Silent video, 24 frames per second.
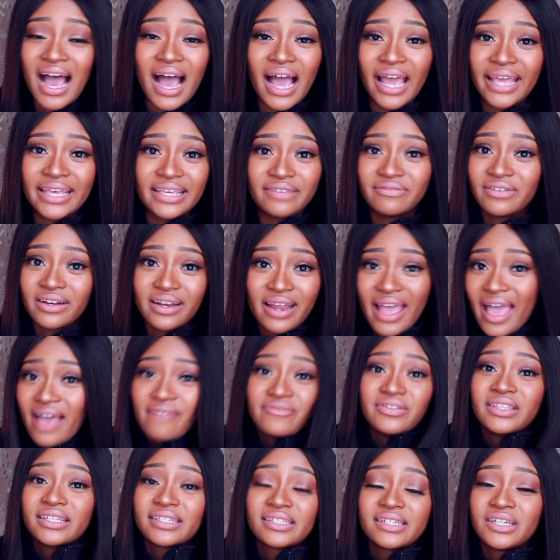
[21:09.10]
I even have
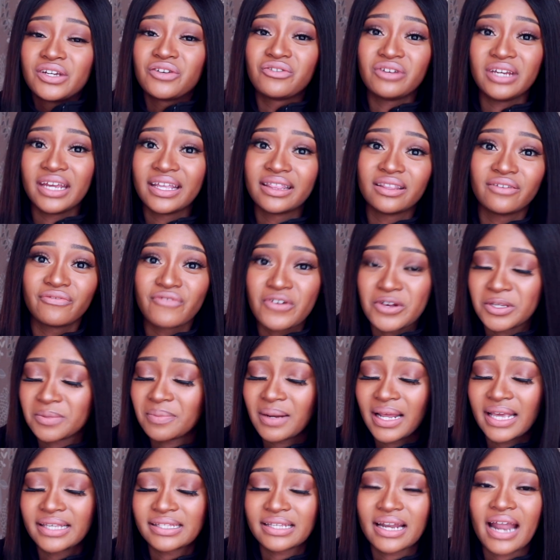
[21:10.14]
this degree in the first
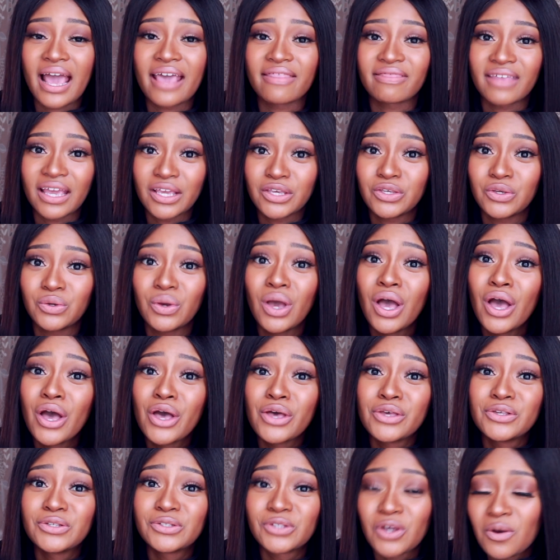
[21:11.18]
place, and I thank you
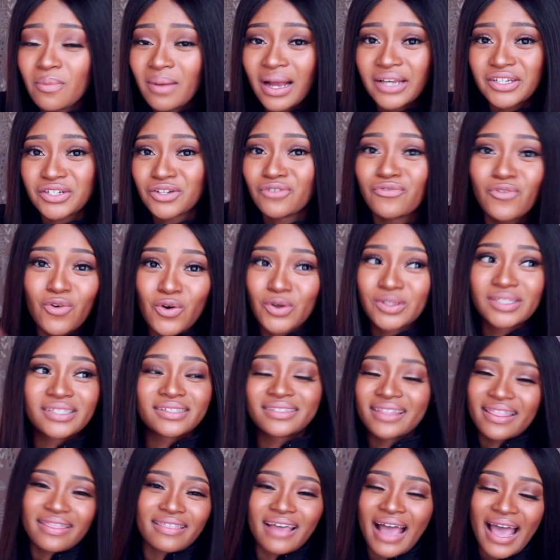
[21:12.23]
so much. And of course,
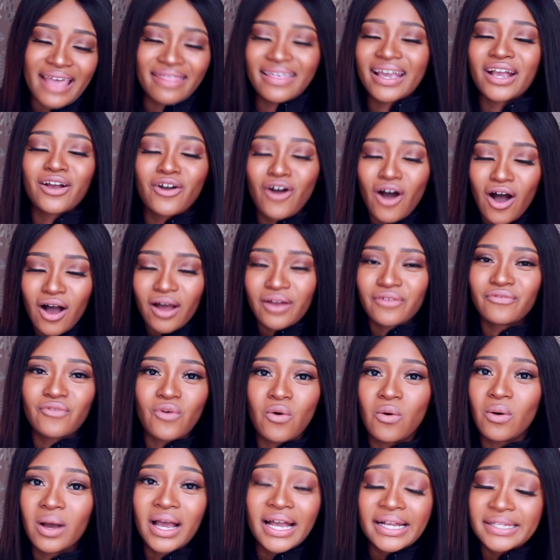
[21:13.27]
I thank God
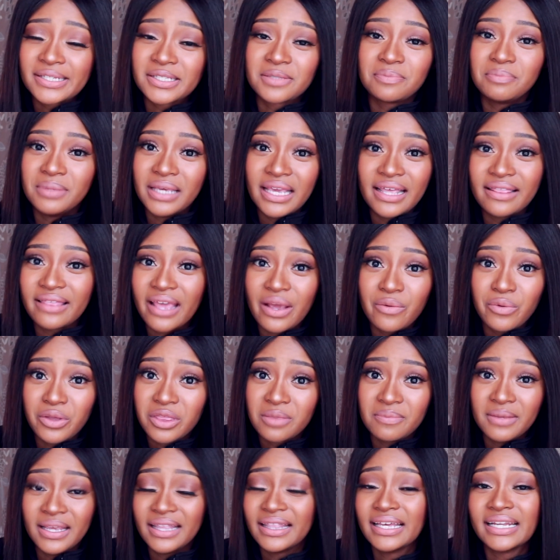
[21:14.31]
for just being there with
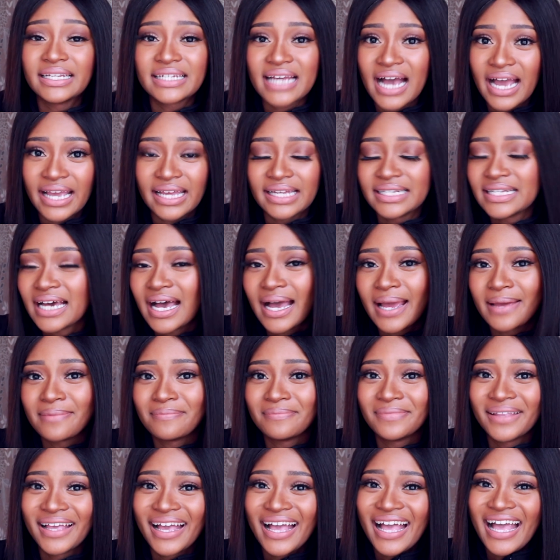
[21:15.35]
me the entire time.
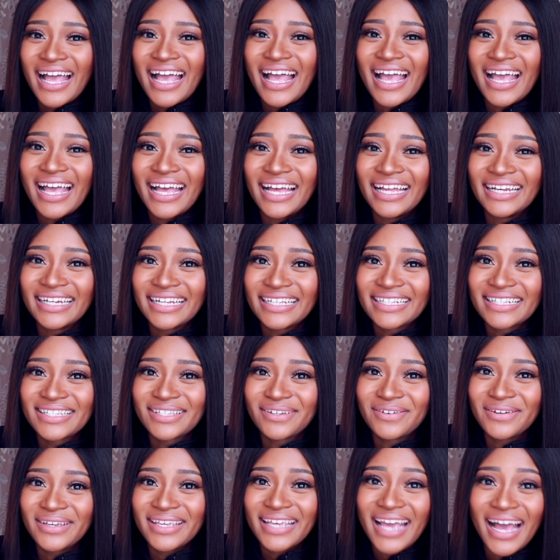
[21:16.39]
And
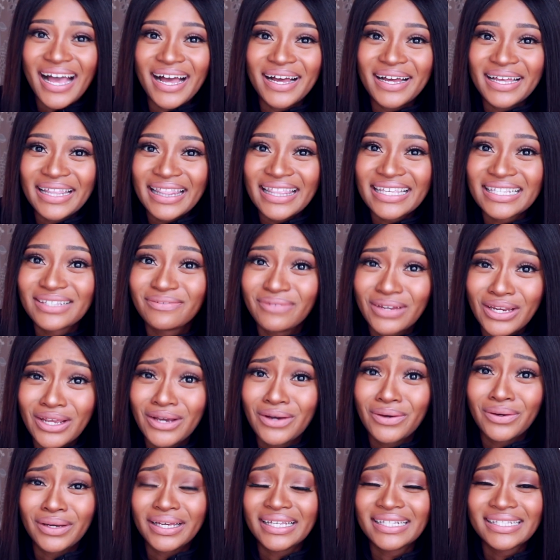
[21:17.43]
so yeah, this
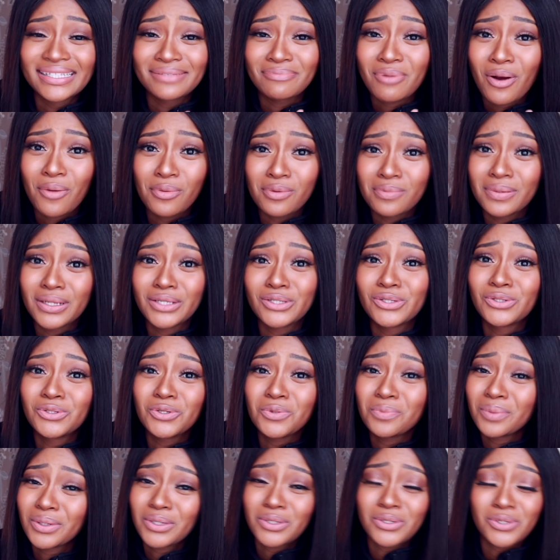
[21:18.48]
video is probably
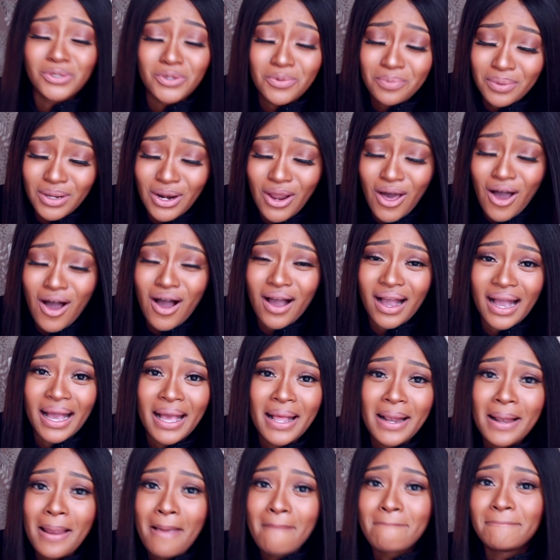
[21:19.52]
super duper long,
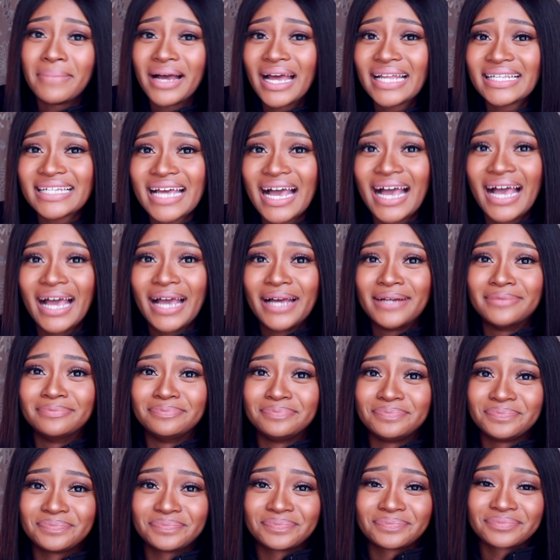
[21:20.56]
but
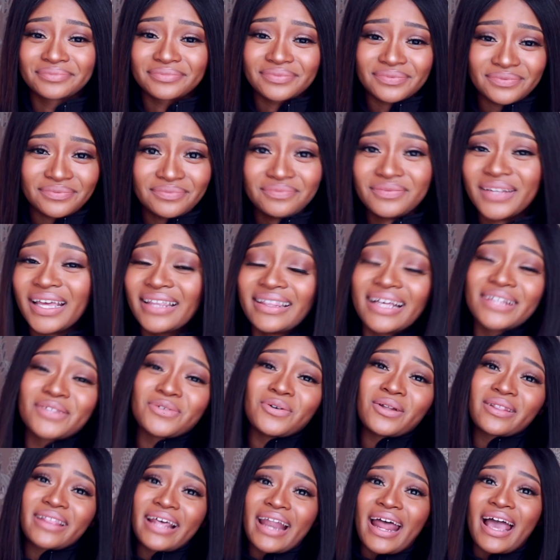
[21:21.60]
that's
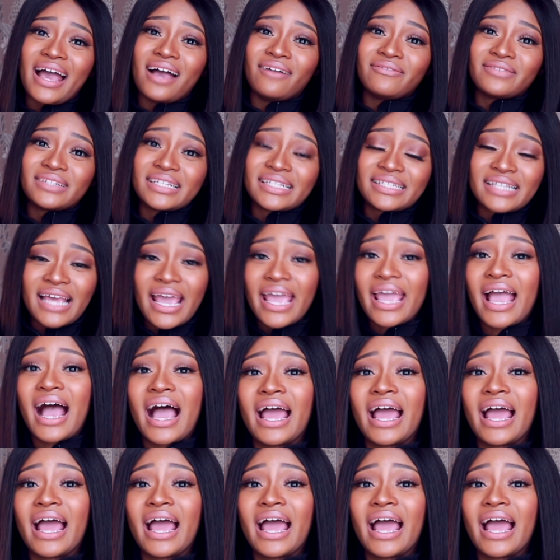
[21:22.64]
all that I have to say.